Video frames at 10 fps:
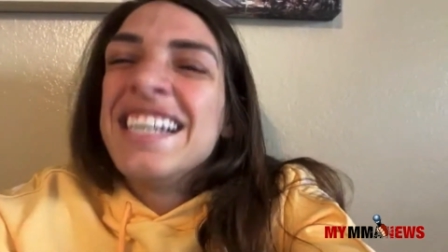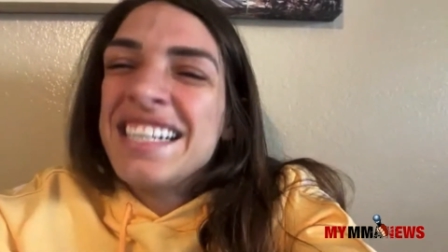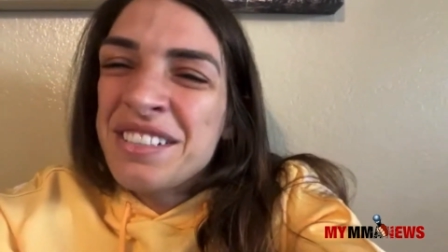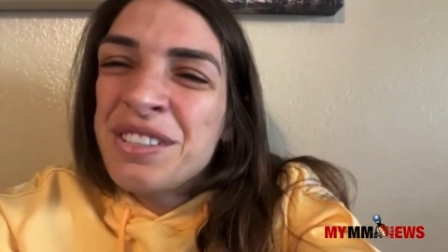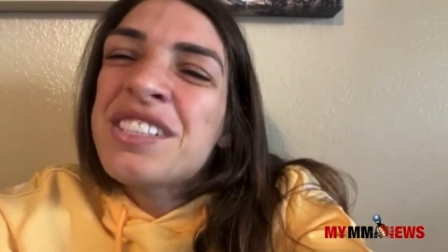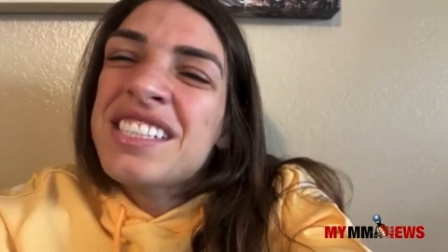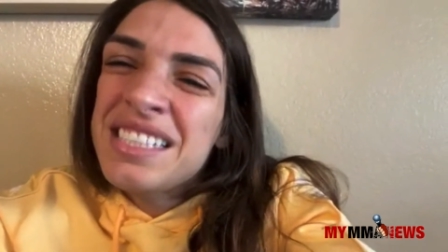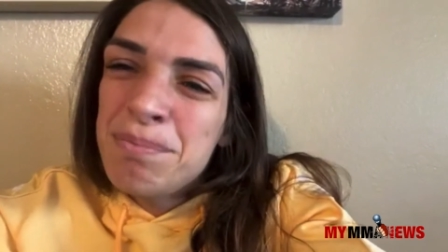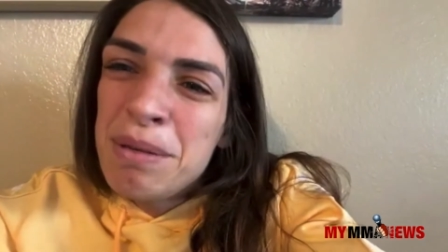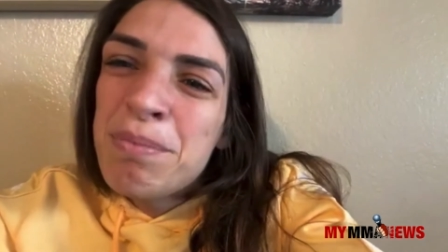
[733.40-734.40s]
it's cool to
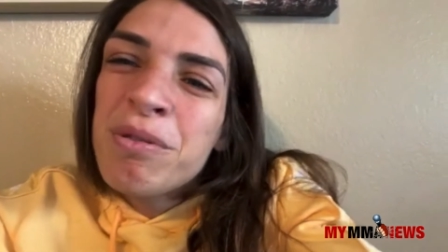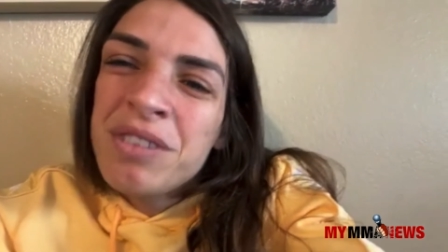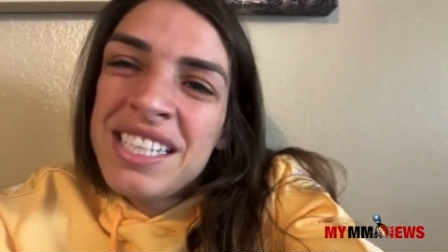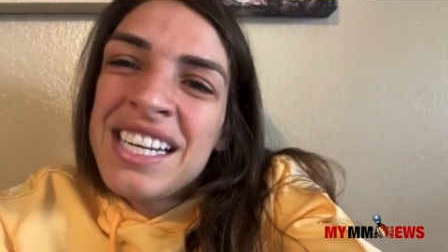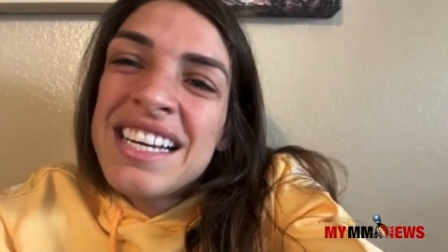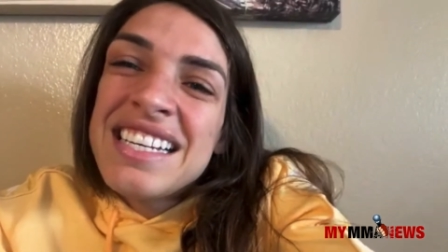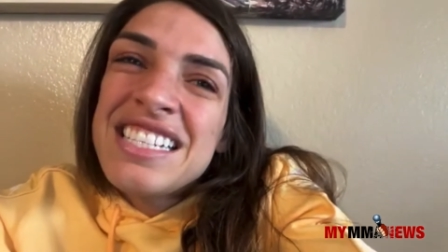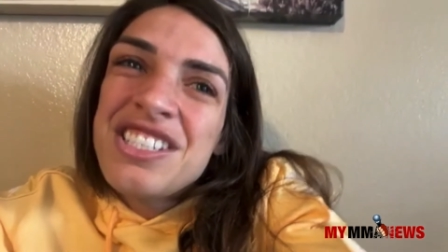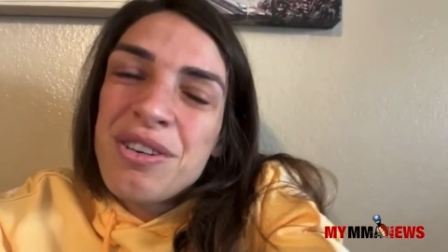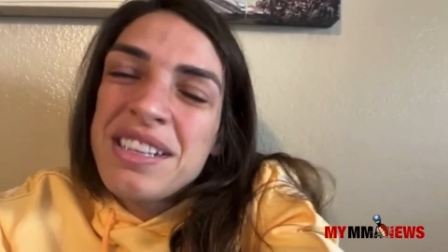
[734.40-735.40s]
see people really
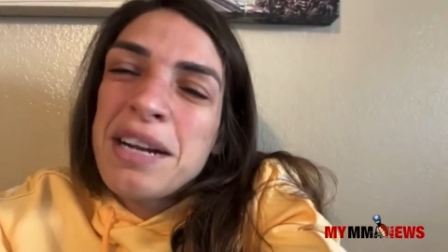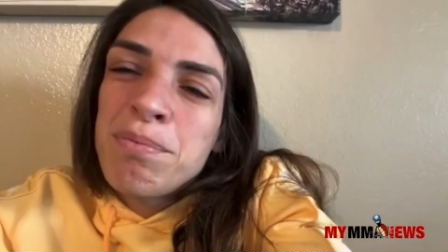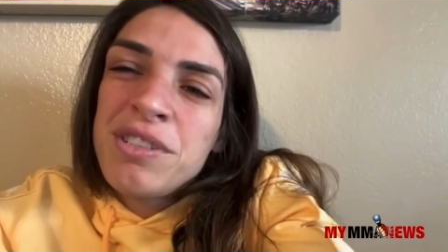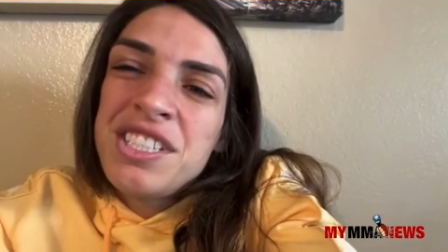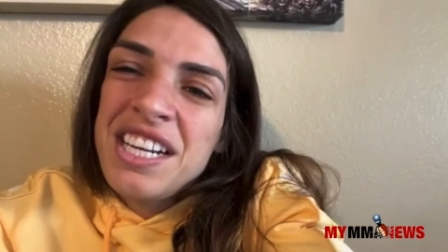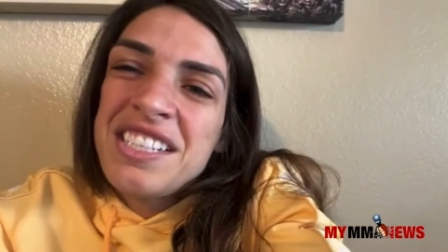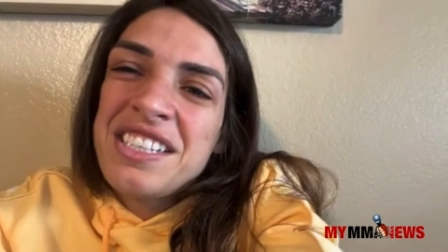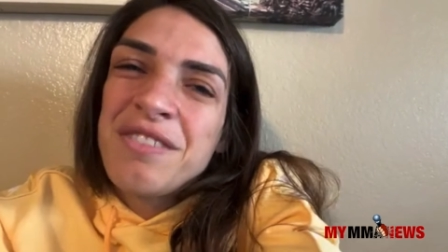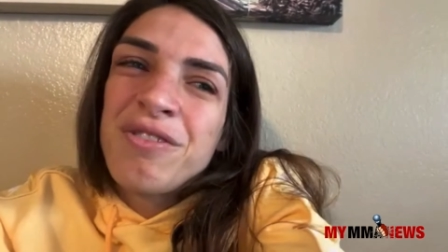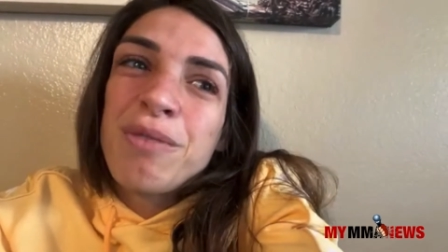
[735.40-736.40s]
showing that
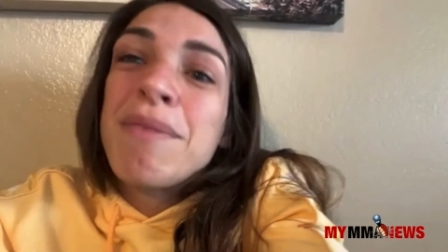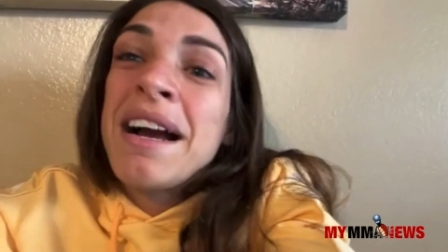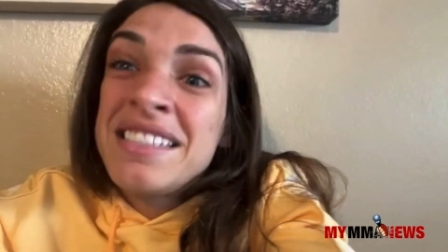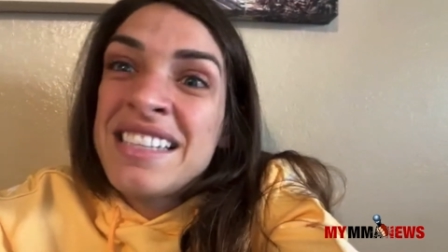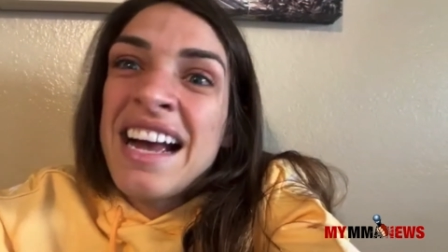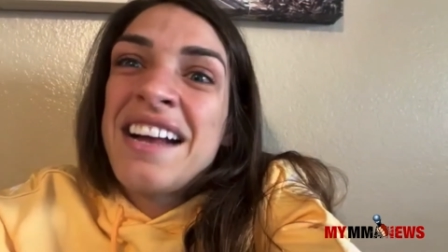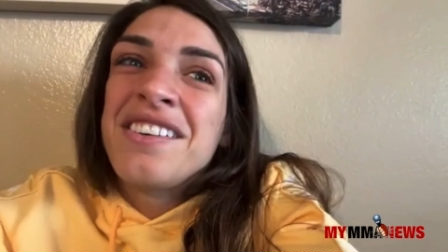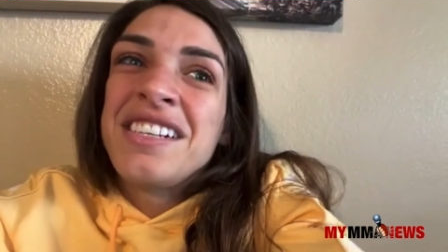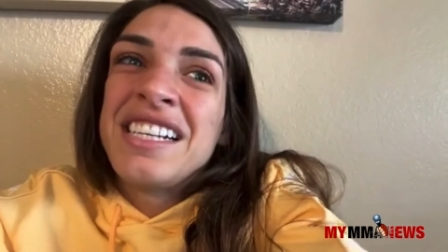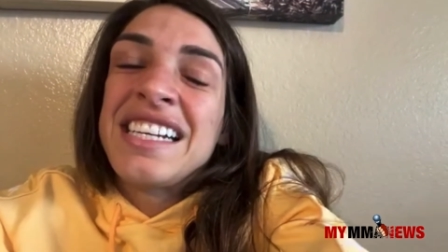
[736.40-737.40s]
appreciation for my
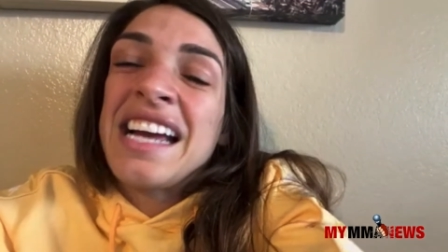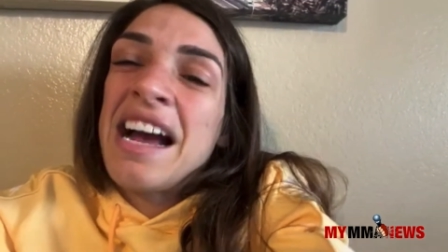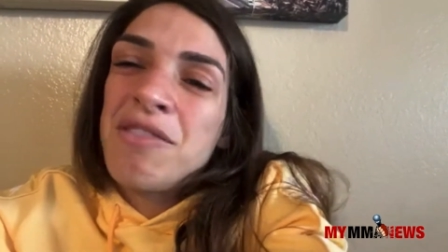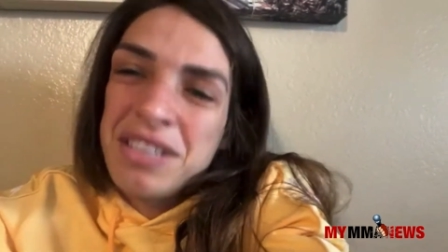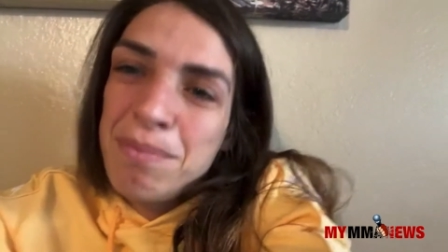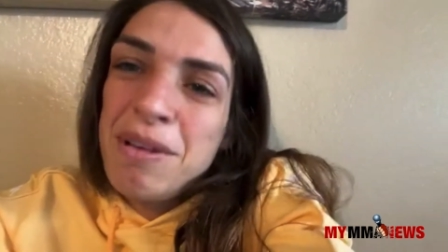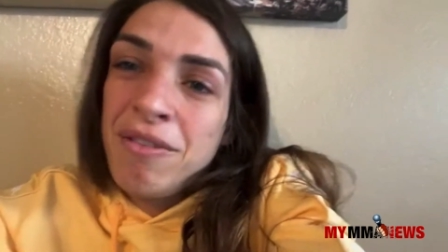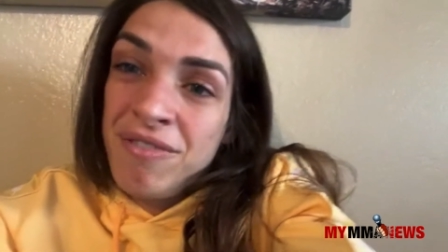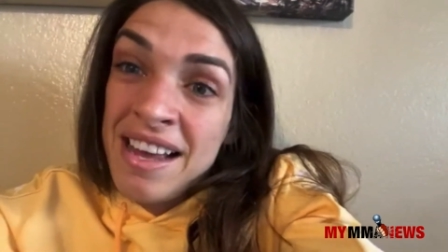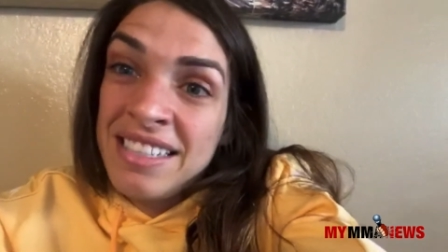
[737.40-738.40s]
style and how it can be
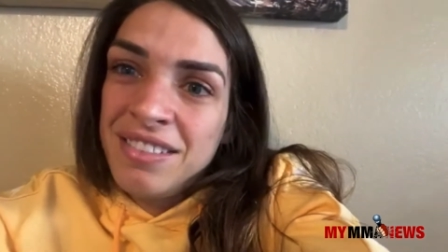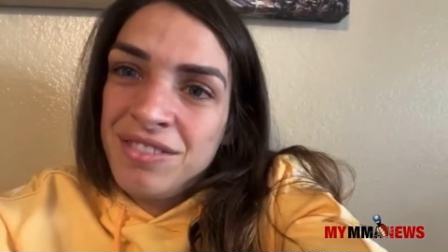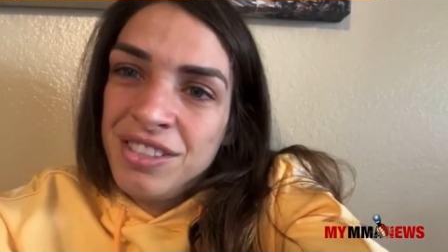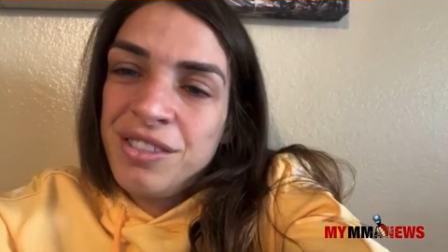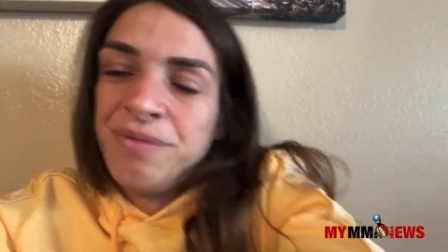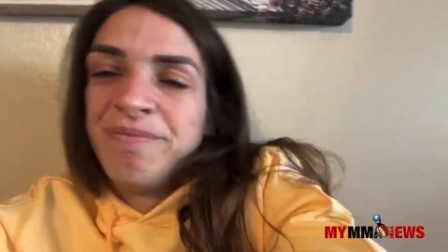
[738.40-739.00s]
effective too.